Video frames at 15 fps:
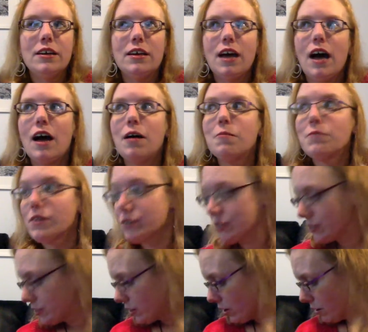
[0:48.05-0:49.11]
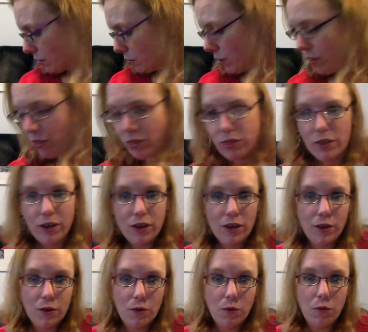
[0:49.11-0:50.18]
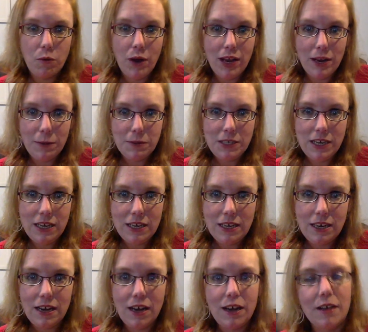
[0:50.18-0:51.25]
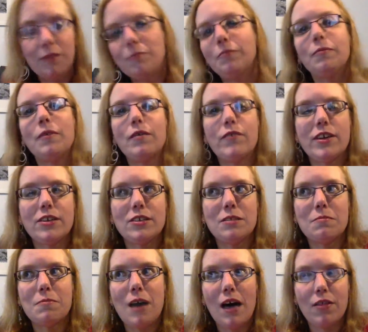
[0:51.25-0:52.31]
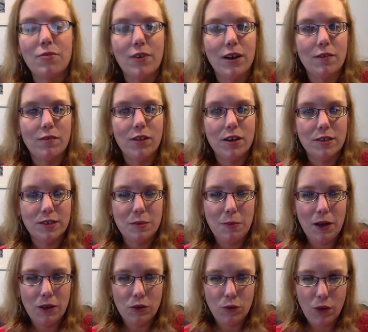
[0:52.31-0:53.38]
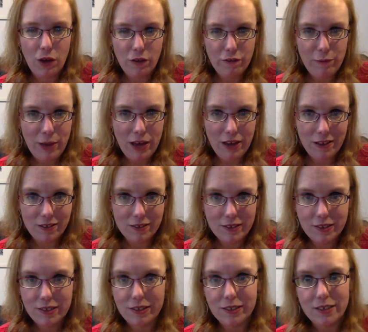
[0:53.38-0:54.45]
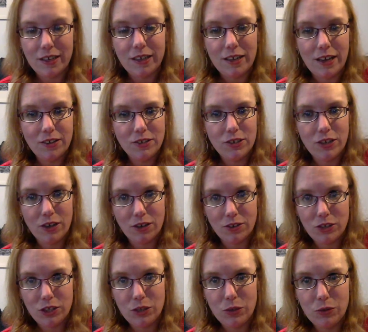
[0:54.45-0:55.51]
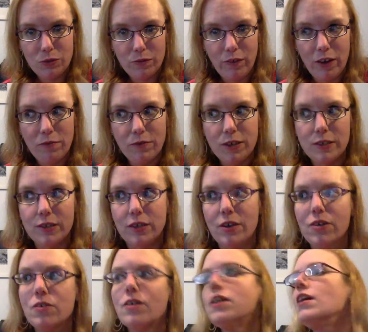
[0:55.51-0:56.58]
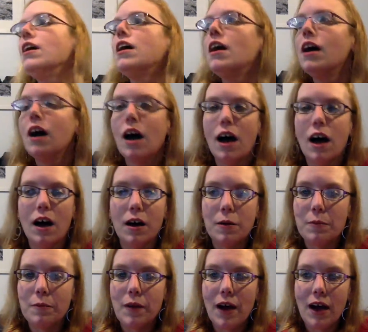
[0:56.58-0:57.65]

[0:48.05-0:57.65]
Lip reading: I'm going to start with the weight update. If I did the math right, I've lost about 12 pounds since I last talked to you 5 weeks ago. I'm